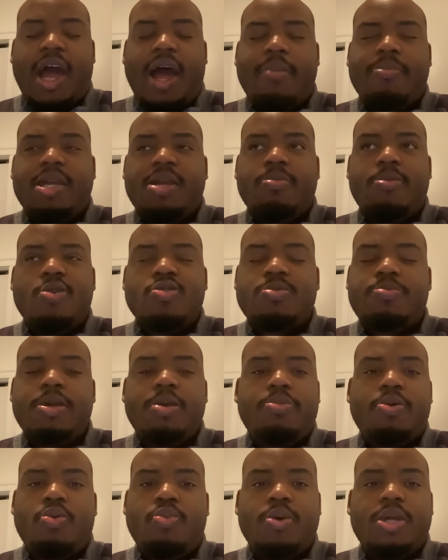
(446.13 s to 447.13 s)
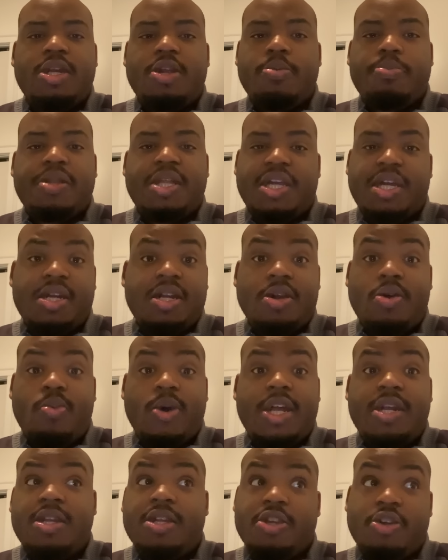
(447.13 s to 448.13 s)
I mean, most people, when they're planning a
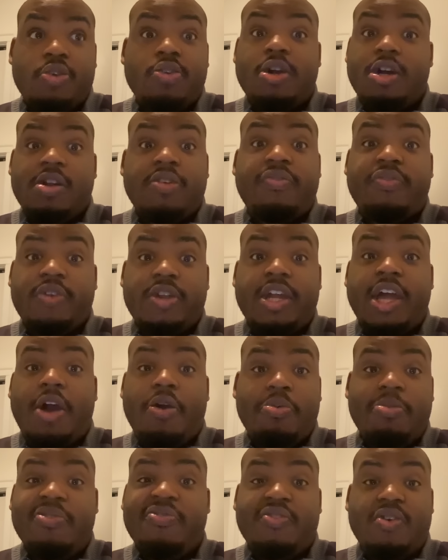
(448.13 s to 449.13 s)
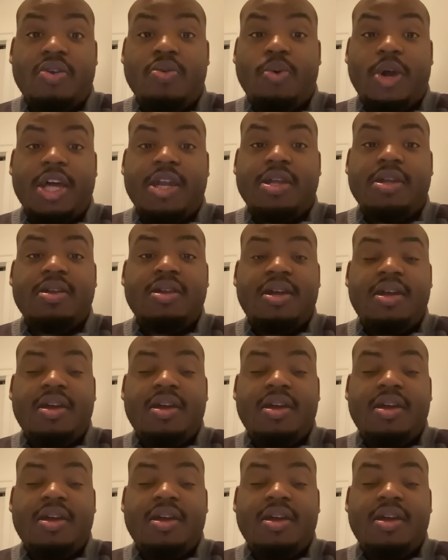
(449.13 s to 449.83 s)
wedding, you're gonna freak out before the wedding.